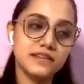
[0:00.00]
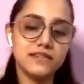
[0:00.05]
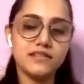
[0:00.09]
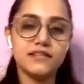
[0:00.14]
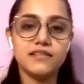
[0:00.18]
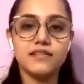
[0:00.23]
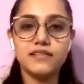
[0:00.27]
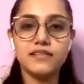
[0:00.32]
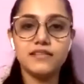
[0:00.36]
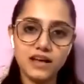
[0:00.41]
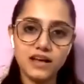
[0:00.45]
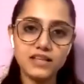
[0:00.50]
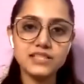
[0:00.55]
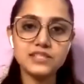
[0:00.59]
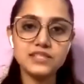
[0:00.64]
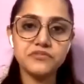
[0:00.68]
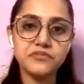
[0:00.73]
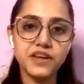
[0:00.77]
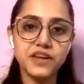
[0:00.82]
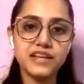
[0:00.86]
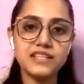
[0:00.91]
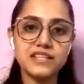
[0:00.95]
uh,
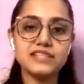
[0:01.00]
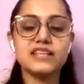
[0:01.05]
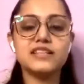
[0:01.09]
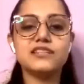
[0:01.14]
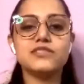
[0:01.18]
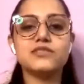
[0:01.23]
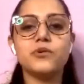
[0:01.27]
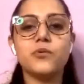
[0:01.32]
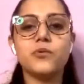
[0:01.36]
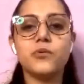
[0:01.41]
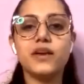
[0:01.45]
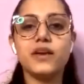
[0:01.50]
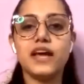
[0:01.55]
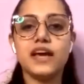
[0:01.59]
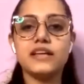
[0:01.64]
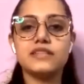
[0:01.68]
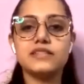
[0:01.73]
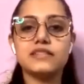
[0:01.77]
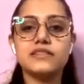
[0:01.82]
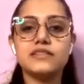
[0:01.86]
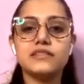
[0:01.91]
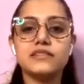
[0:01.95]
last phase is known
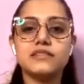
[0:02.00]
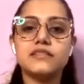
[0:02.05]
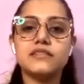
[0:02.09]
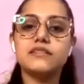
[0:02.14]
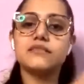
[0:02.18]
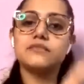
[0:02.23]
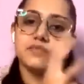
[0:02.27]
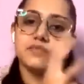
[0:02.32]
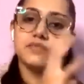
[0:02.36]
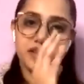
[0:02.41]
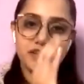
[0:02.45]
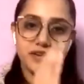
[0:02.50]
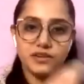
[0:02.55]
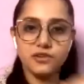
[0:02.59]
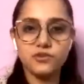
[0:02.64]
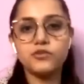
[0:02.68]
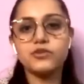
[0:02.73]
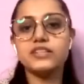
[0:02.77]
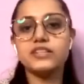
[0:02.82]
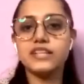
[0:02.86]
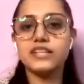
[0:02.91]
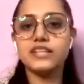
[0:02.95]
as the uh,
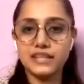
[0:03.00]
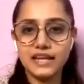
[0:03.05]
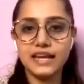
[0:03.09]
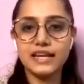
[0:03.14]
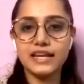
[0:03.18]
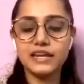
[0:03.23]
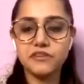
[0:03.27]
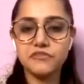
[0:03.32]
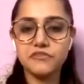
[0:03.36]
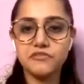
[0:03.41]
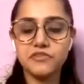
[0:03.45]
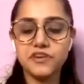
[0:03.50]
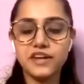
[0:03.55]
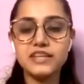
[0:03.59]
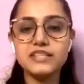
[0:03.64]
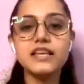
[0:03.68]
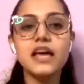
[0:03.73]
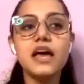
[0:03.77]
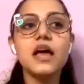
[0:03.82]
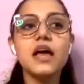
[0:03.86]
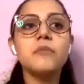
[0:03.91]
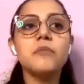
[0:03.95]
you know declining
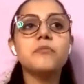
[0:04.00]
phase.